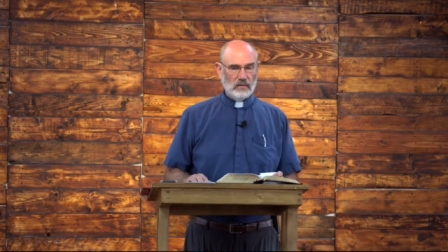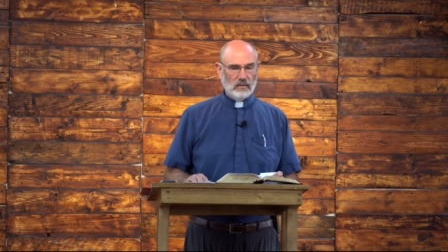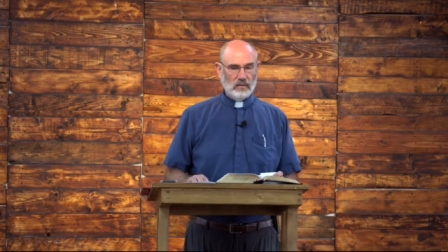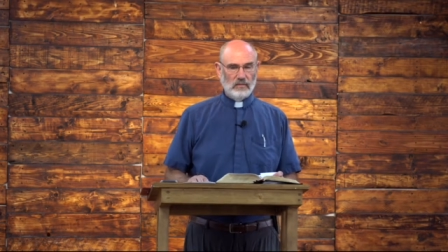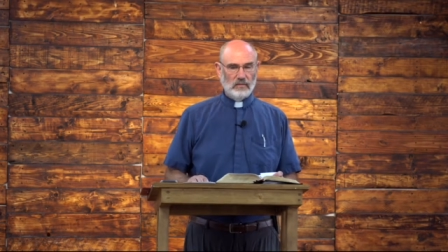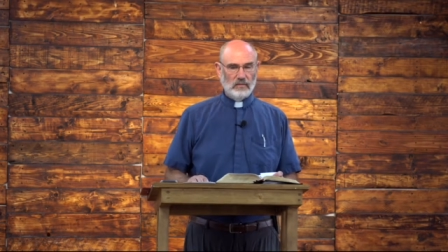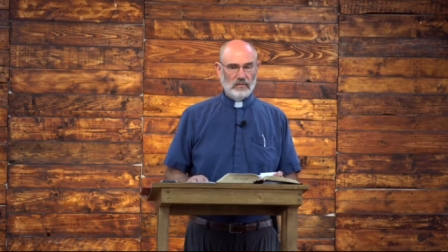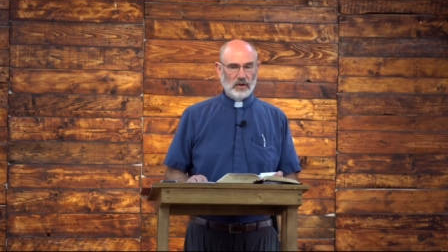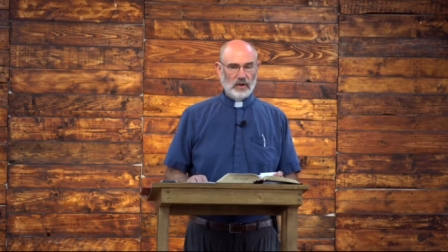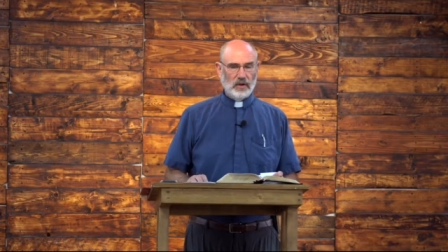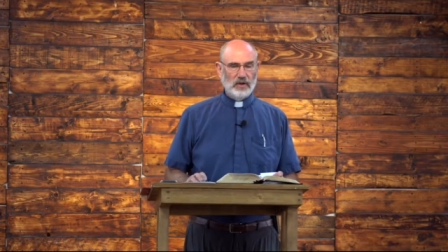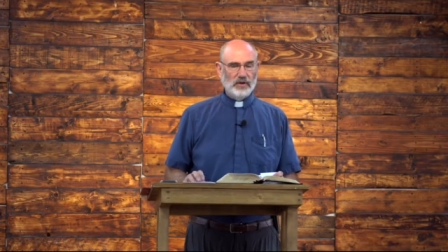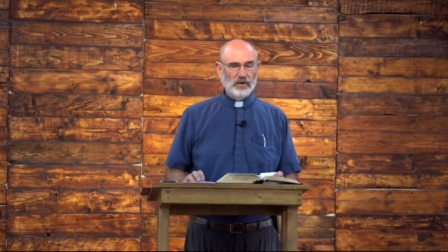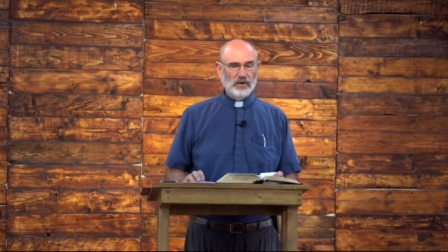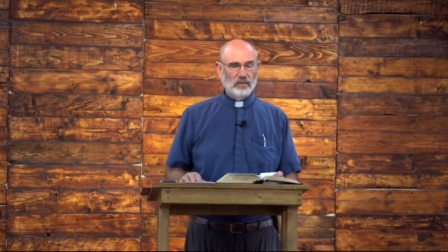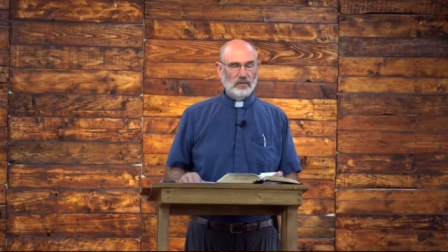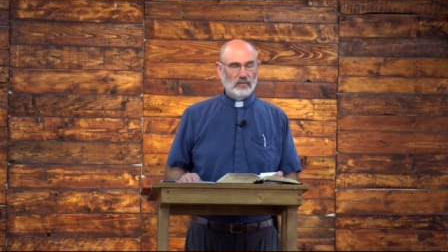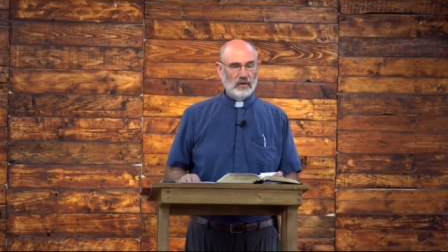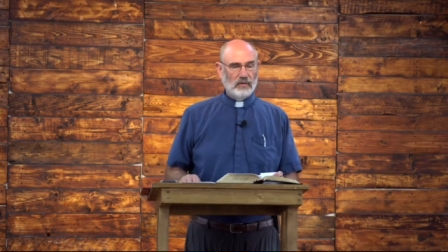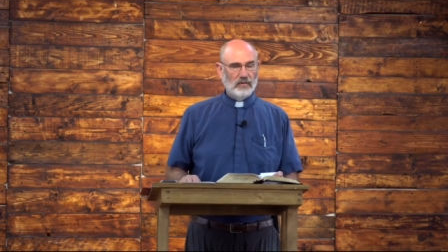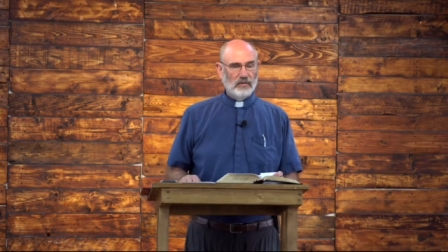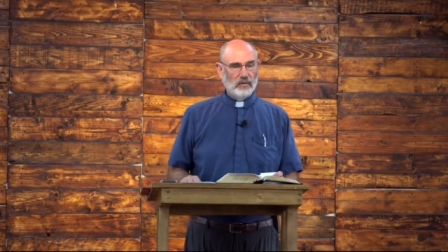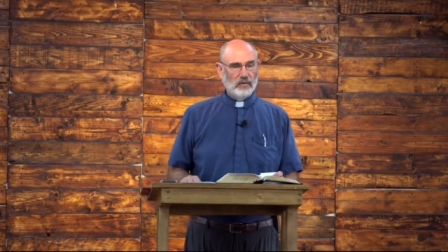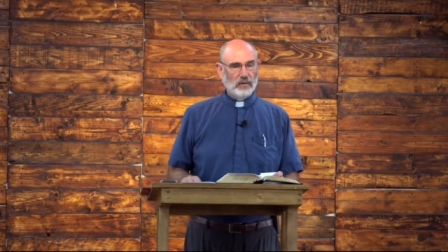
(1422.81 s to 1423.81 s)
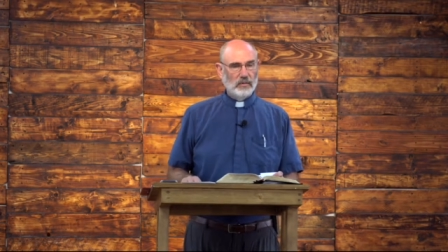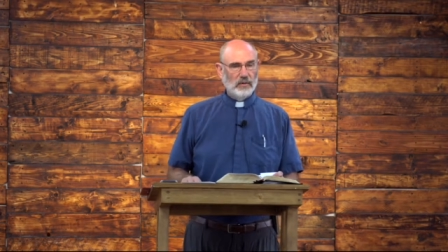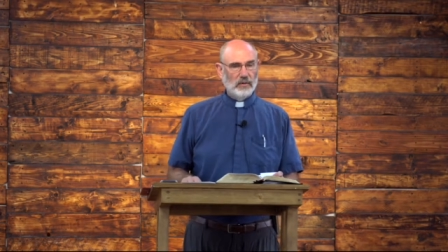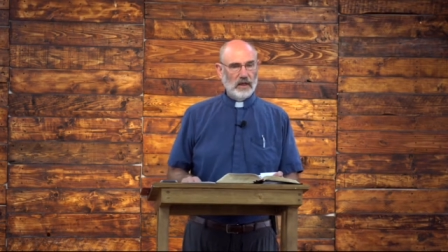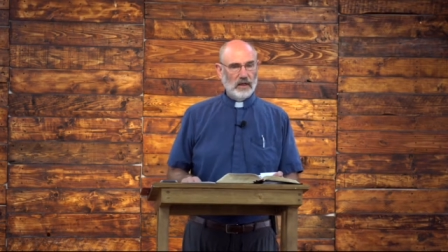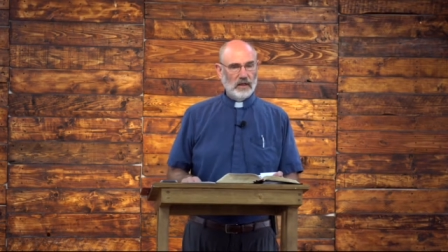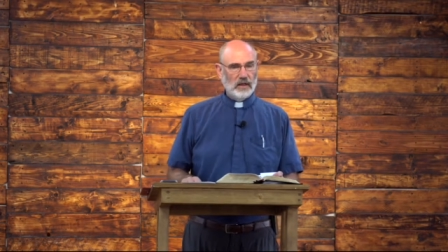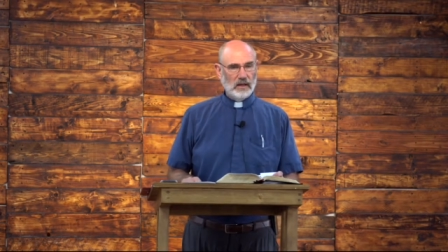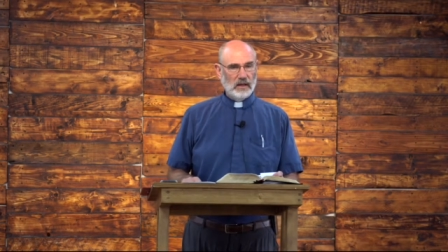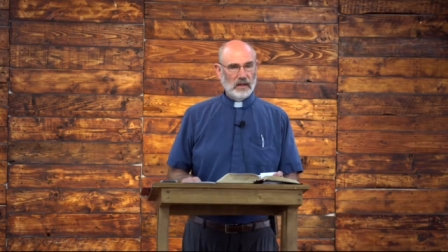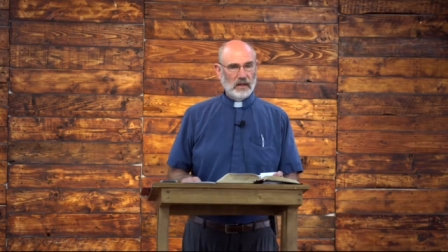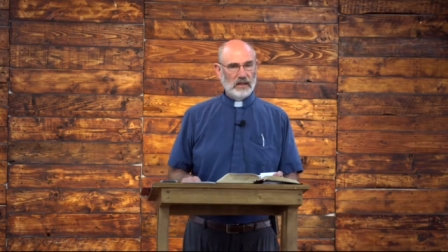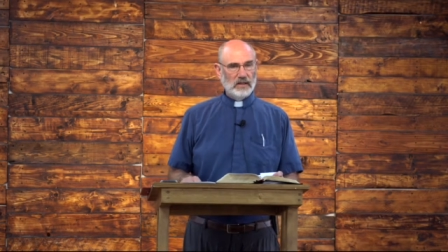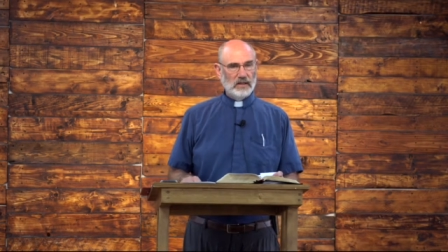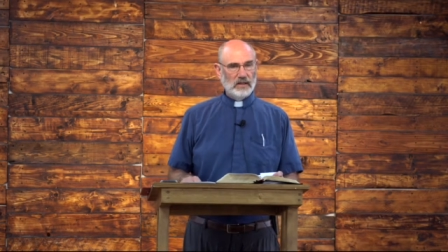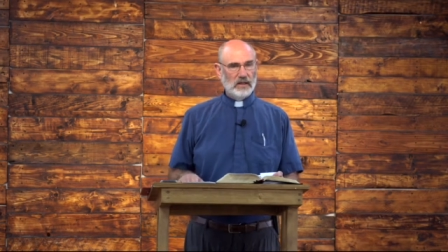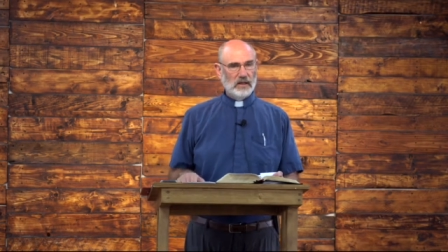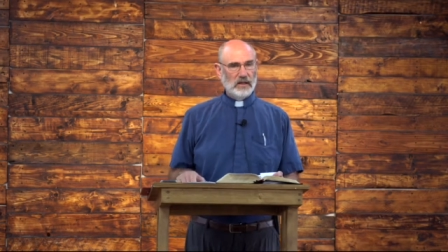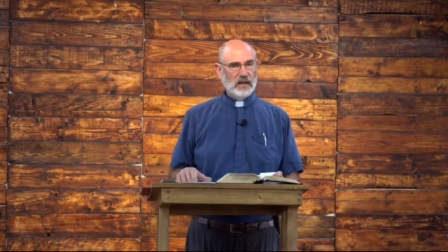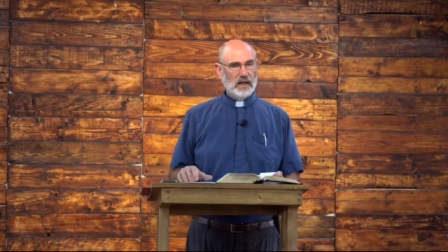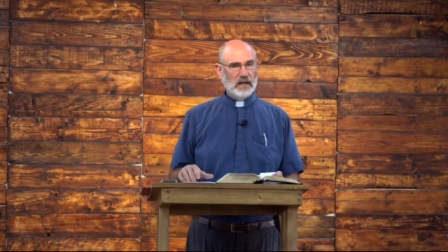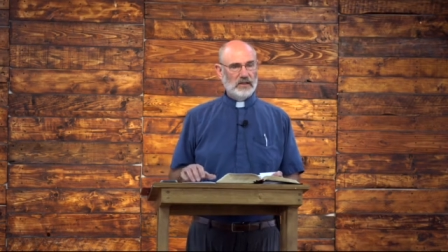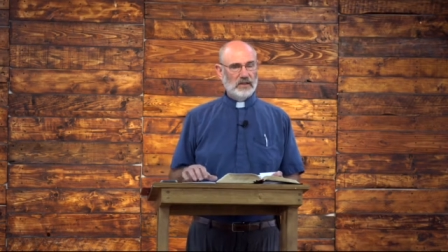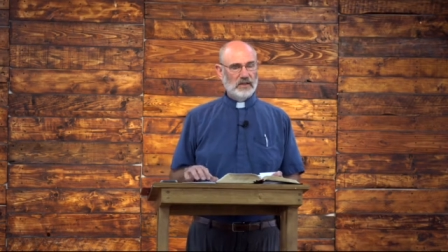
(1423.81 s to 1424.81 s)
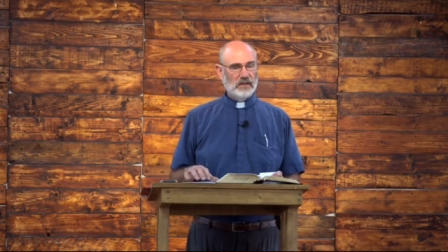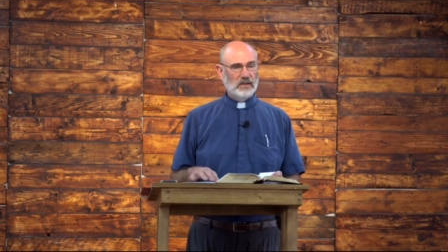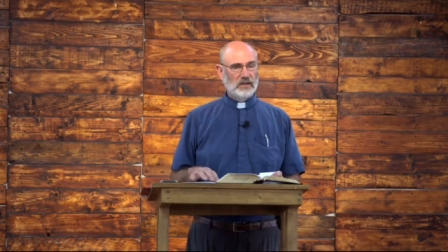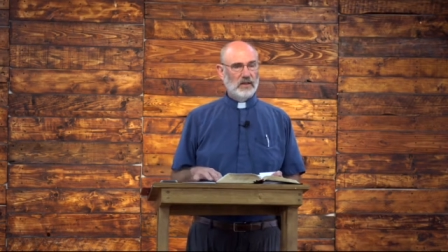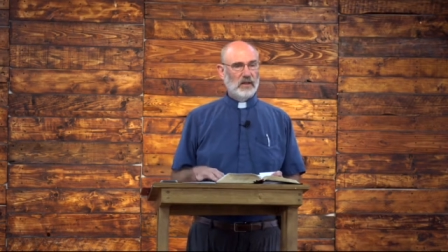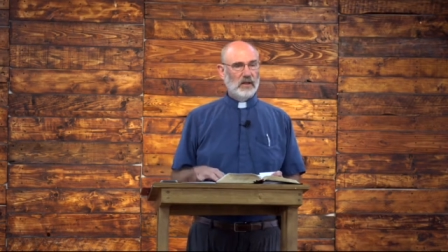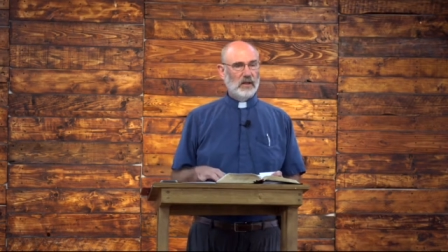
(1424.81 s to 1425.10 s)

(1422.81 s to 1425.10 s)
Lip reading: traditional Reformed idea is that that's